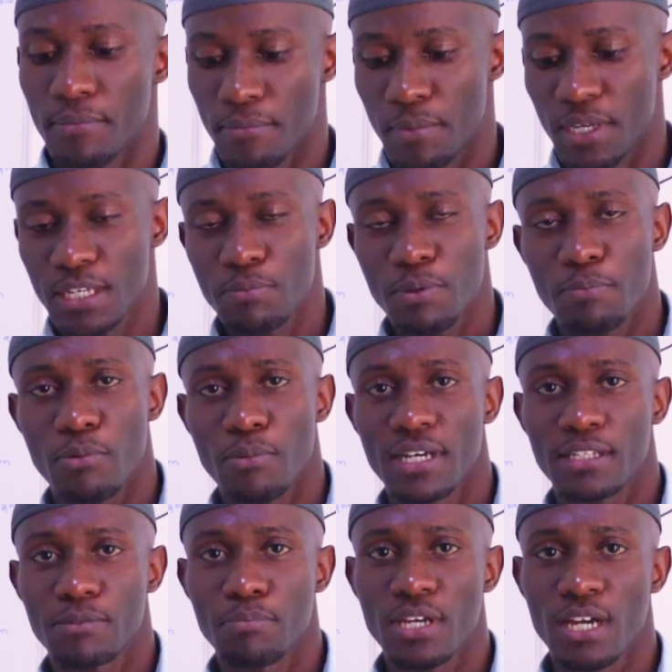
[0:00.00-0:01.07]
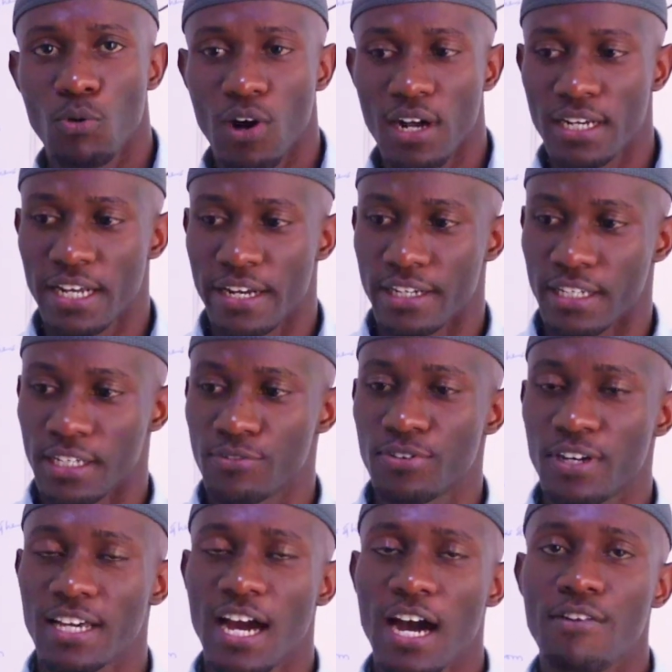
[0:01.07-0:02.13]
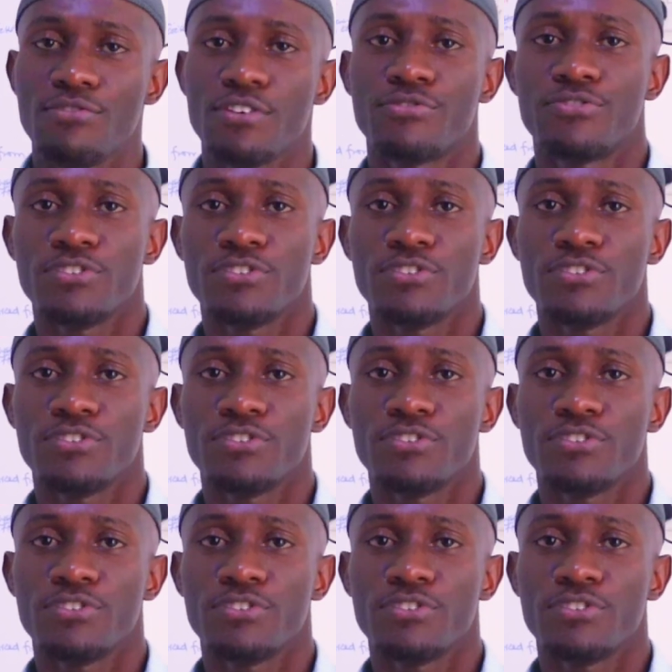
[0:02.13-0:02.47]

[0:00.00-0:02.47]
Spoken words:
many people might be wondering, if I have a